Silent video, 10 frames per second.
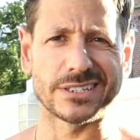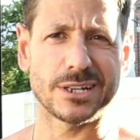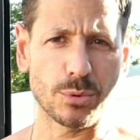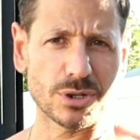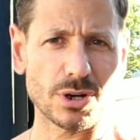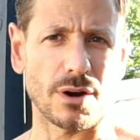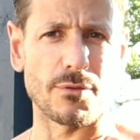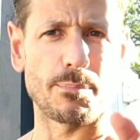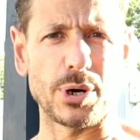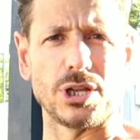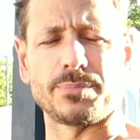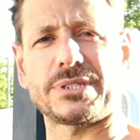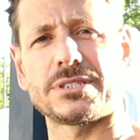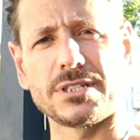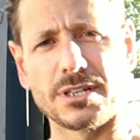Alright, today we're going to cover
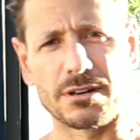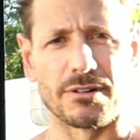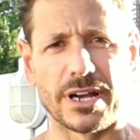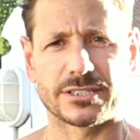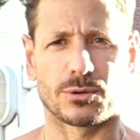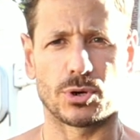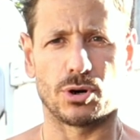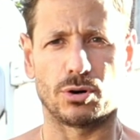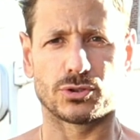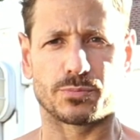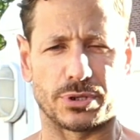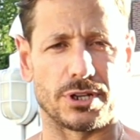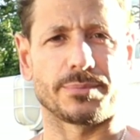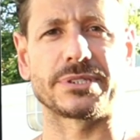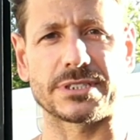pull-ups. Right, so we all do
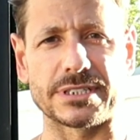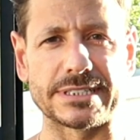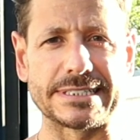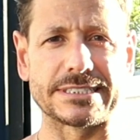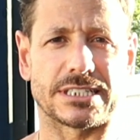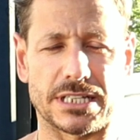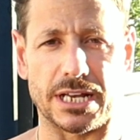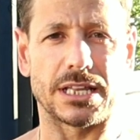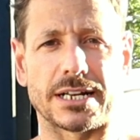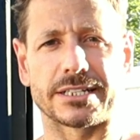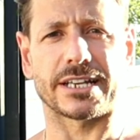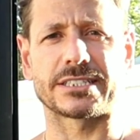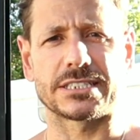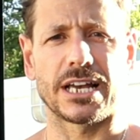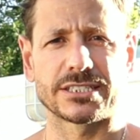pull-ups, just like a lot of the
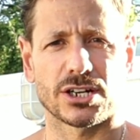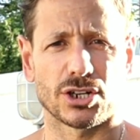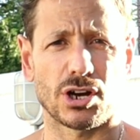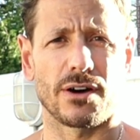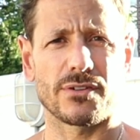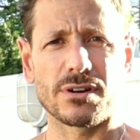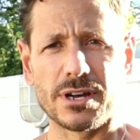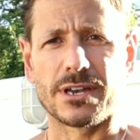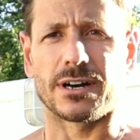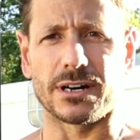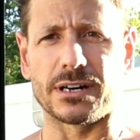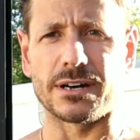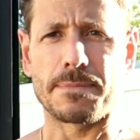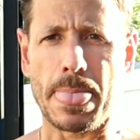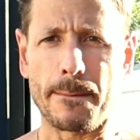exercise I'm going to cover,
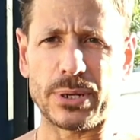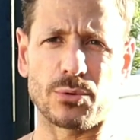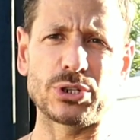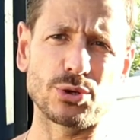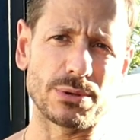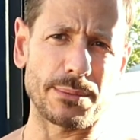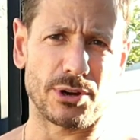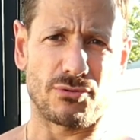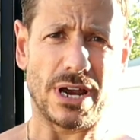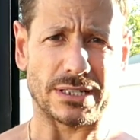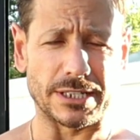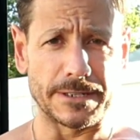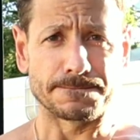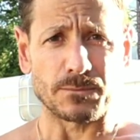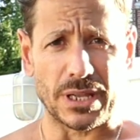but are we doing them correctly?
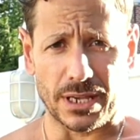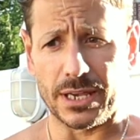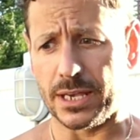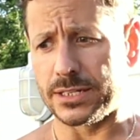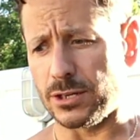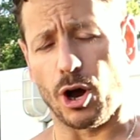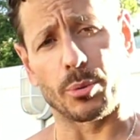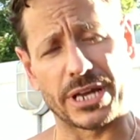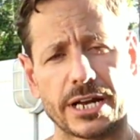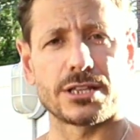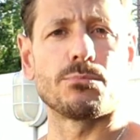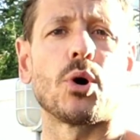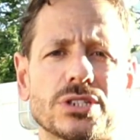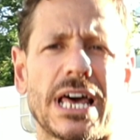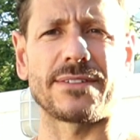And are we getting the
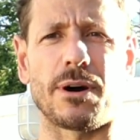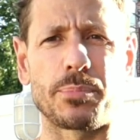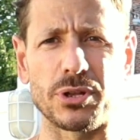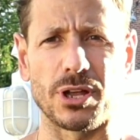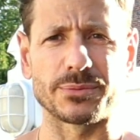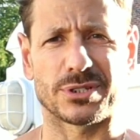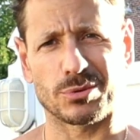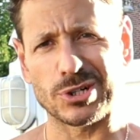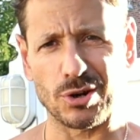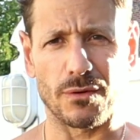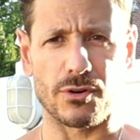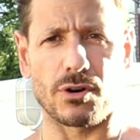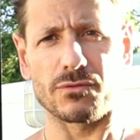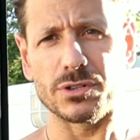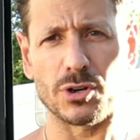most out of our pull-ups? So we're going to go over
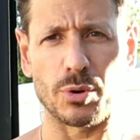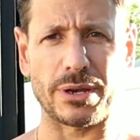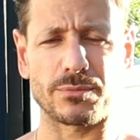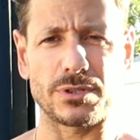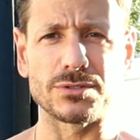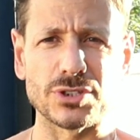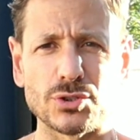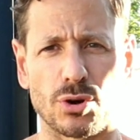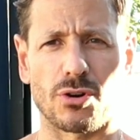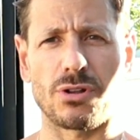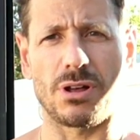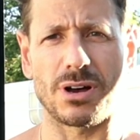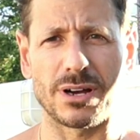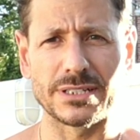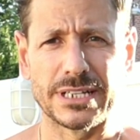a real quick little tutorial
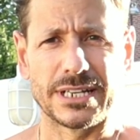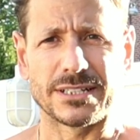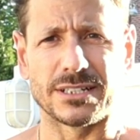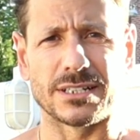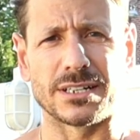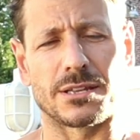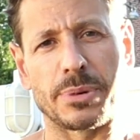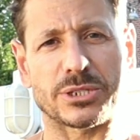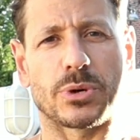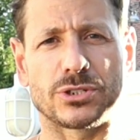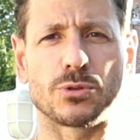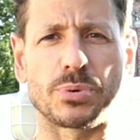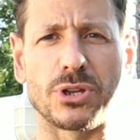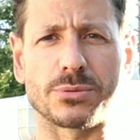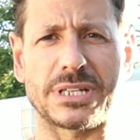on the best way to do
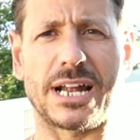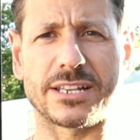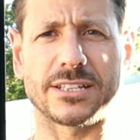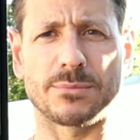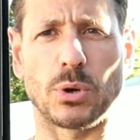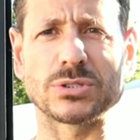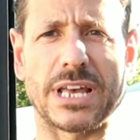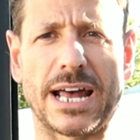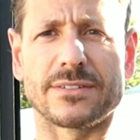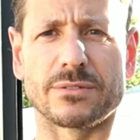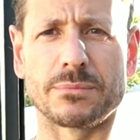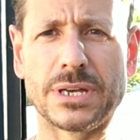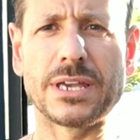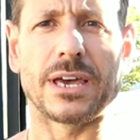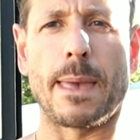pull-ups and how to get the most out of them,
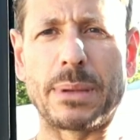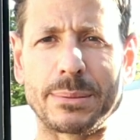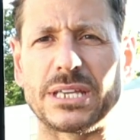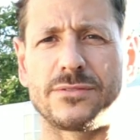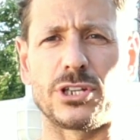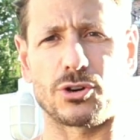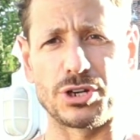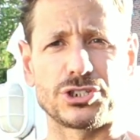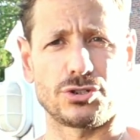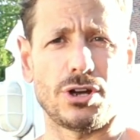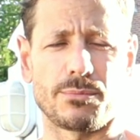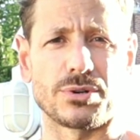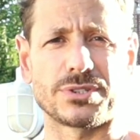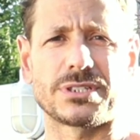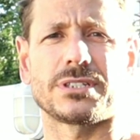and maybe even increase your
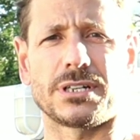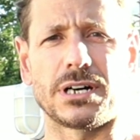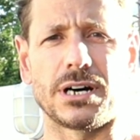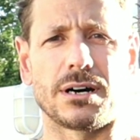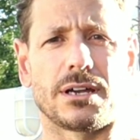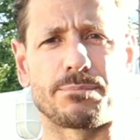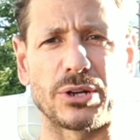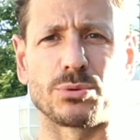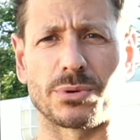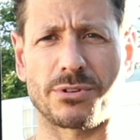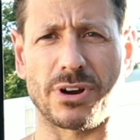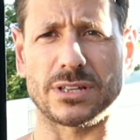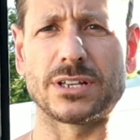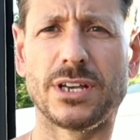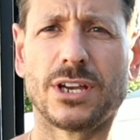numbers if by doing it
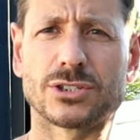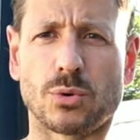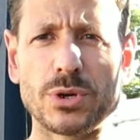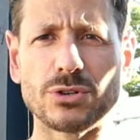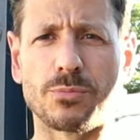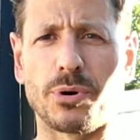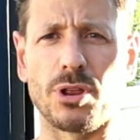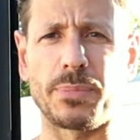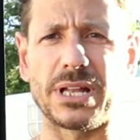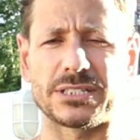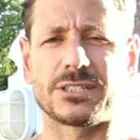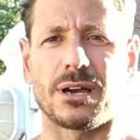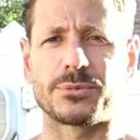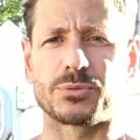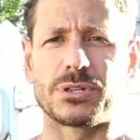correctly. So when we do a pull-up, a lot of
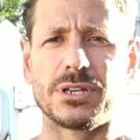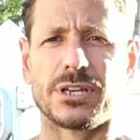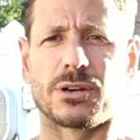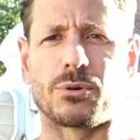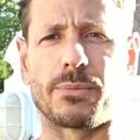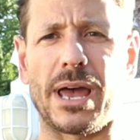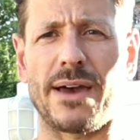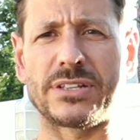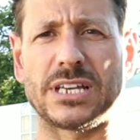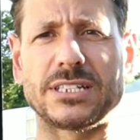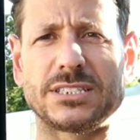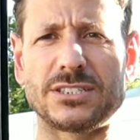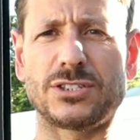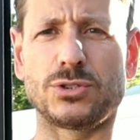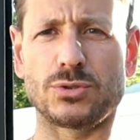times we might have a tendency
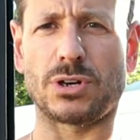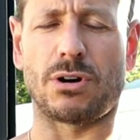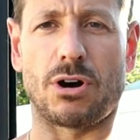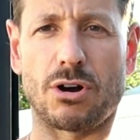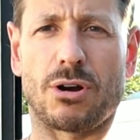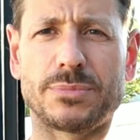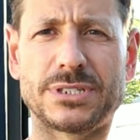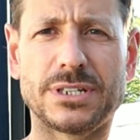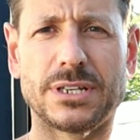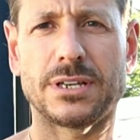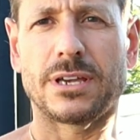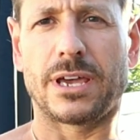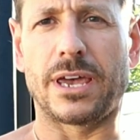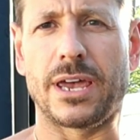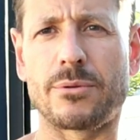to use our arms,
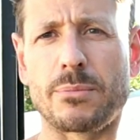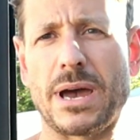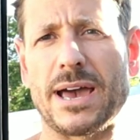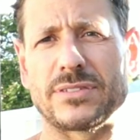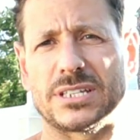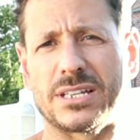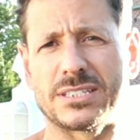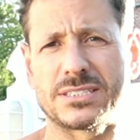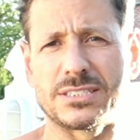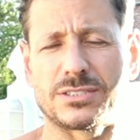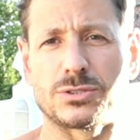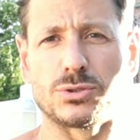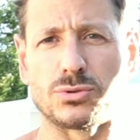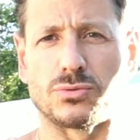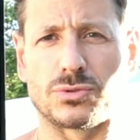and we might have a tendency
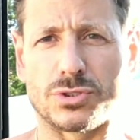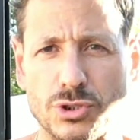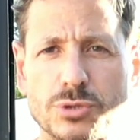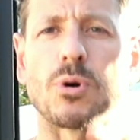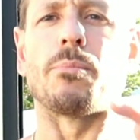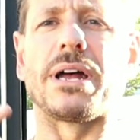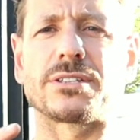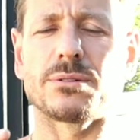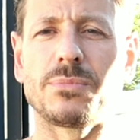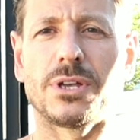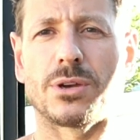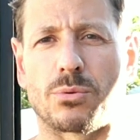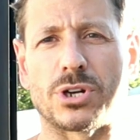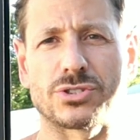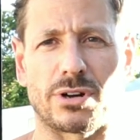to use momentum.
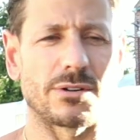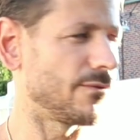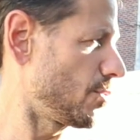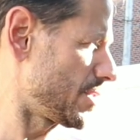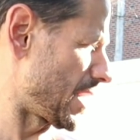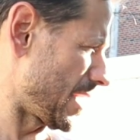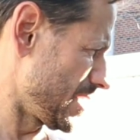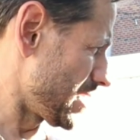We want to try to avoid that.